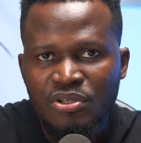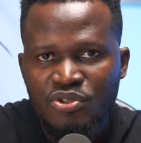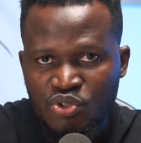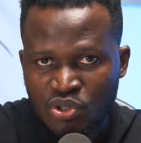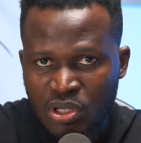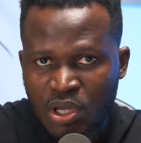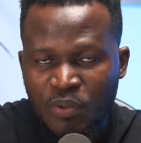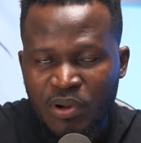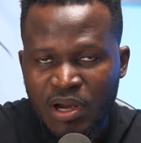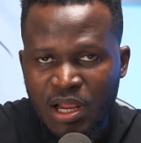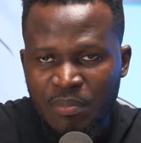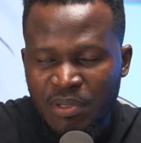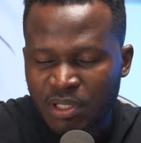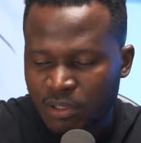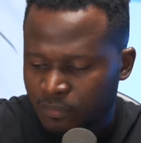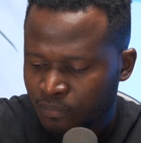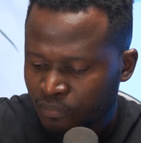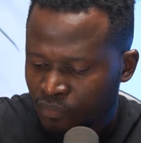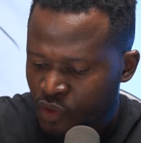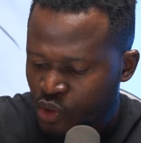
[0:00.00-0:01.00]
Do you get what I
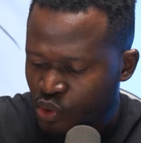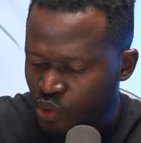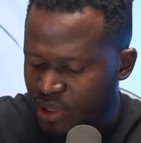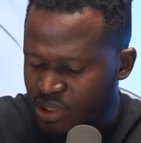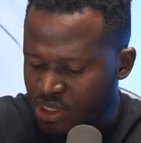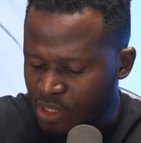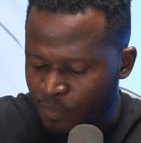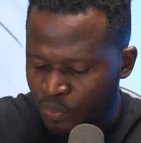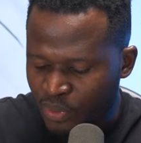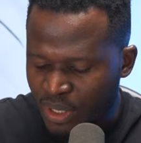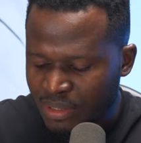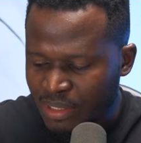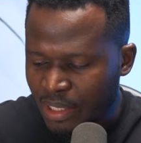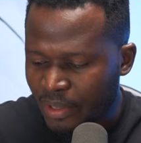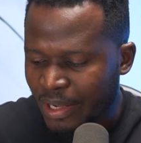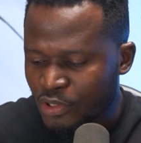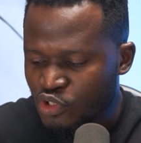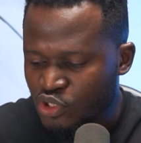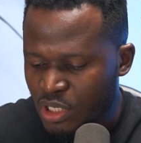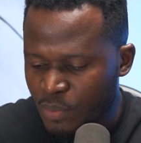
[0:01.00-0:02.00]
mean? So it's important that
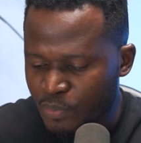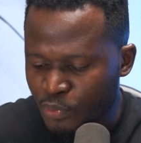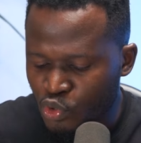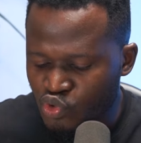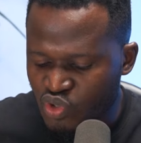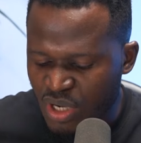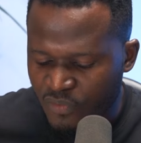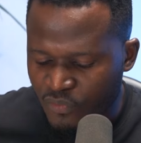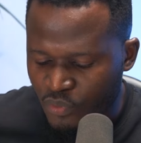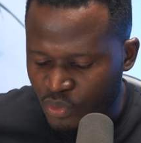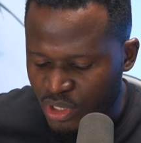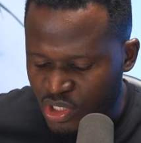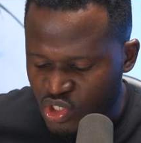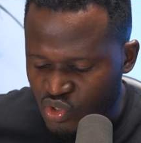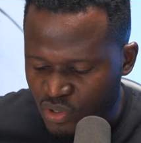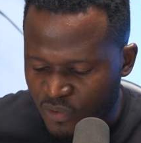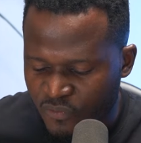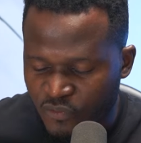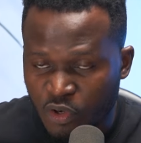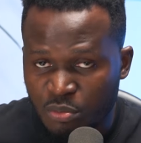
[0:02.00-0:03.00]
you actually build travel
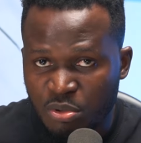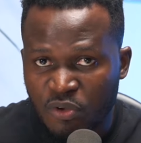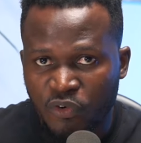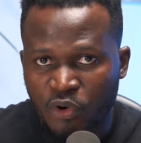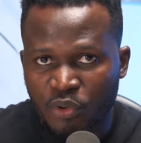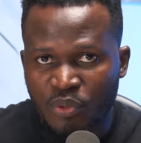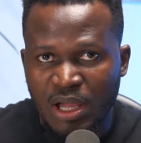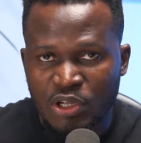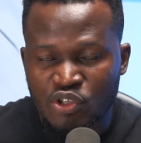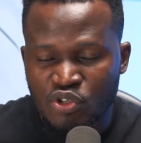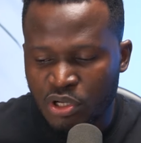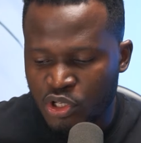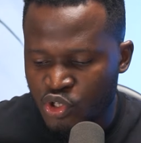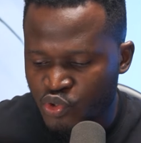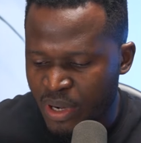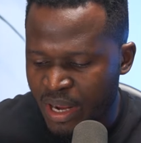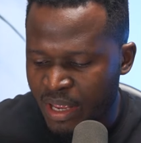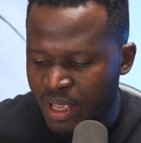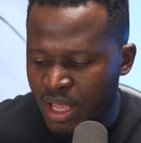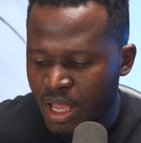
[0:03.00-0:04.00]
history before you actually
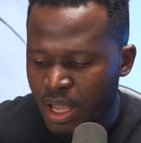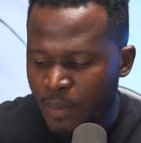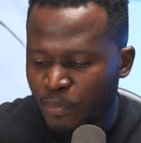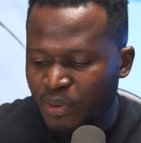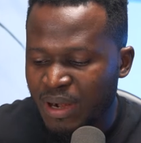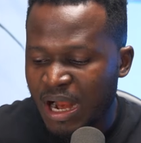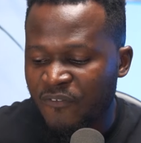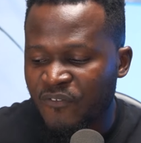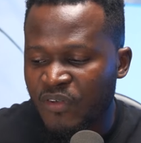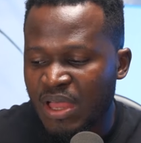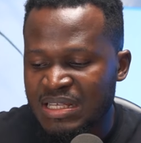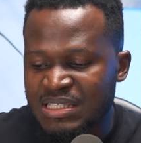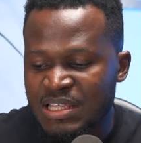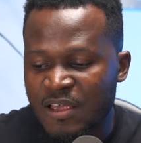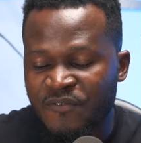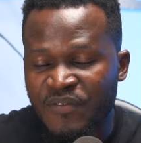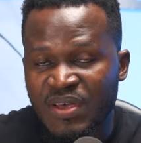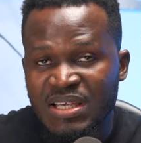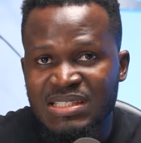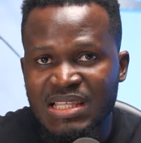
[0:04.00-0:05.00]
try. But as
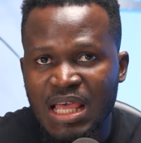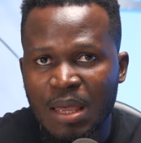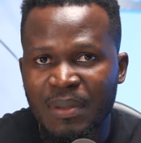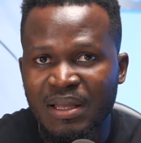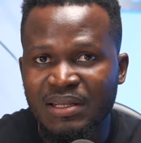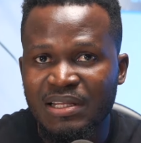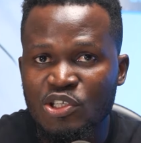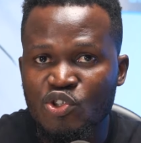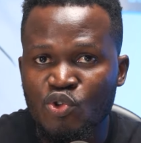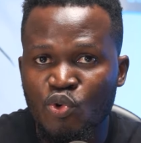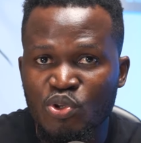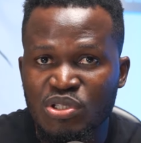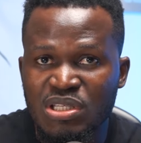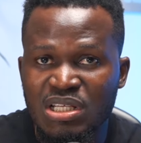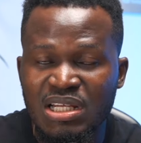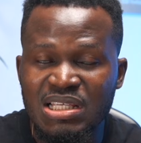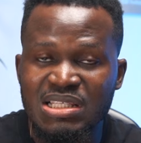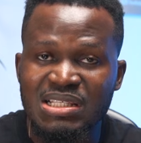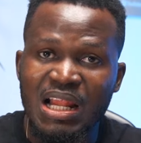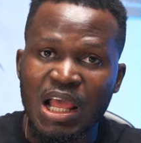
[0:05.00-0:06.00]
a first timer, the
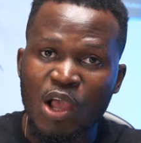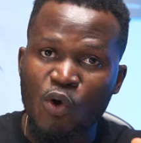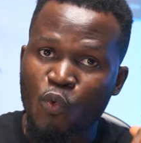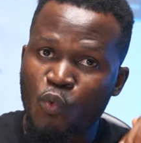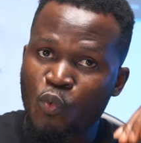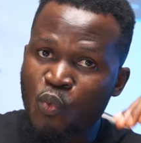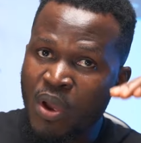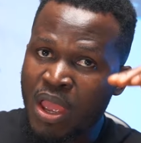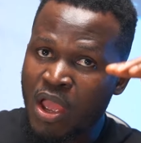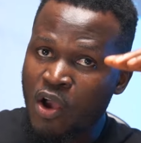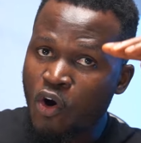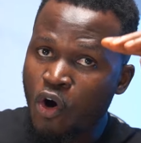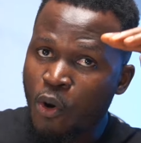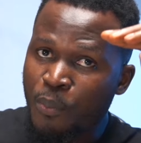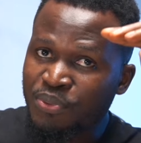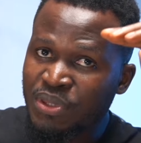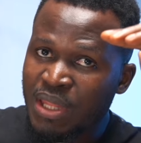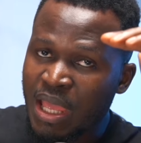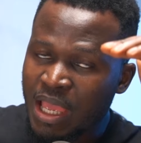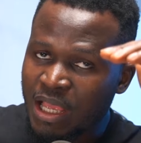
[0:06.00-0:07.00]
scrutiny is like way
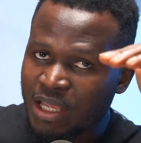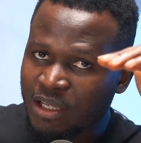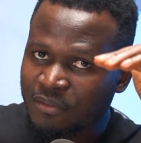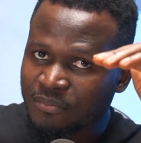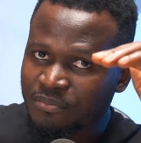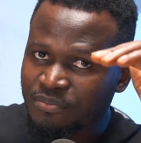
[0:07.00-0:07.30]
up there.